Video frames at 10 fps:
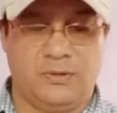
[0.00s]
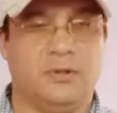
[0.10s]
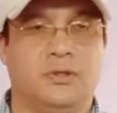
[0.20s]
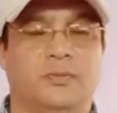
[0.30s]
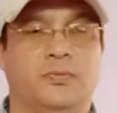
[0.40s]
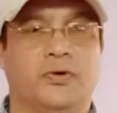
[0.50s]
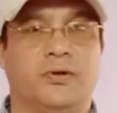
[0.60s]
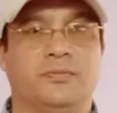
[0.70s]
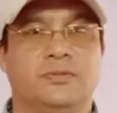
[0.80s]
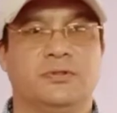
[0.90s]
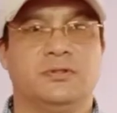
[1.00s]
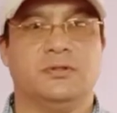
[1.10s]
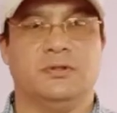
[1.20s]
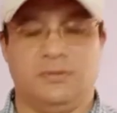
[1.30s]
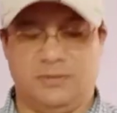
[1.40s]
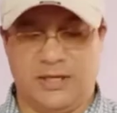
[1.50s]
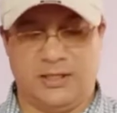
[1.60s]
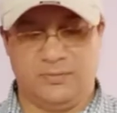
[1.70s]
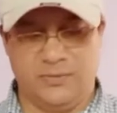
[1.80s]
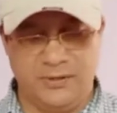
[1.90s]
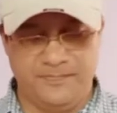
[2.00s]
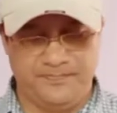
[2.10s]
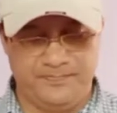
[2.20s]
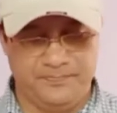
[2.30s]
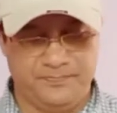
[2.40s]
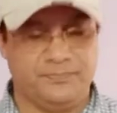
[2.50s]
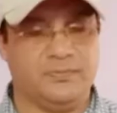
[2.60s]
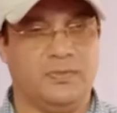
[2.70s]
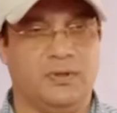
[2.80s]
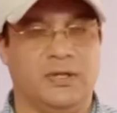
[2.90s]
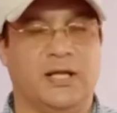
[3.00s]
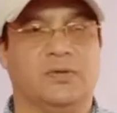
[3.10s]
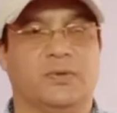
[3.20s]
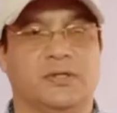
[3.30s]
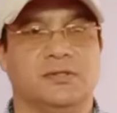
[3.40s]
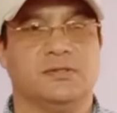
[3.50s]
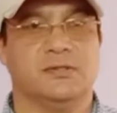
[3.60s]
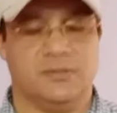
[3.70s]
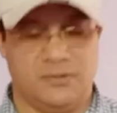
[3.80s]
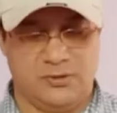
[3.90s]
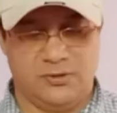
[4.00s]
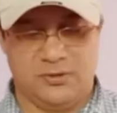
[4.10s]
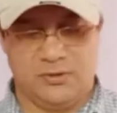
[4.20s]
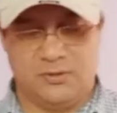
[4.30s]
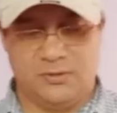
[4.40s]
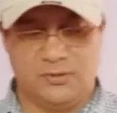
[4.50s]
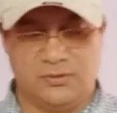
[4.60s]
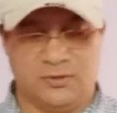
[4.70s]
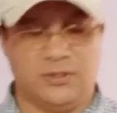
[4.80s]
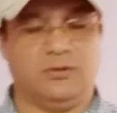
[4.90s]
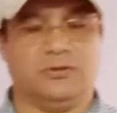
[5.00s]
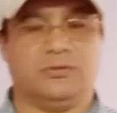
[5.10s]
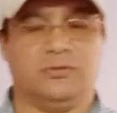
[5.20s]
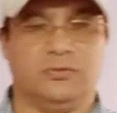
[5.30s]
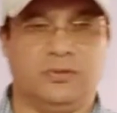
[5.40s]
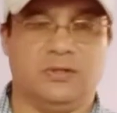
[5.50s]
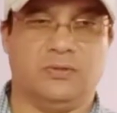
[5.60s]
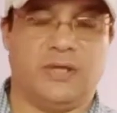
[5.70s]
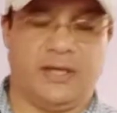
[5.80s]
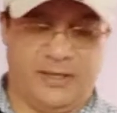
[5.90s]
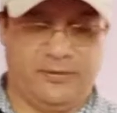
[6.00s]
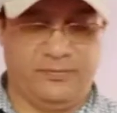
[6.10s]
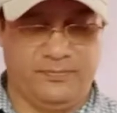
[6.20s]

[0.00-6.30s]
the poems randomly likewise today also we'll look have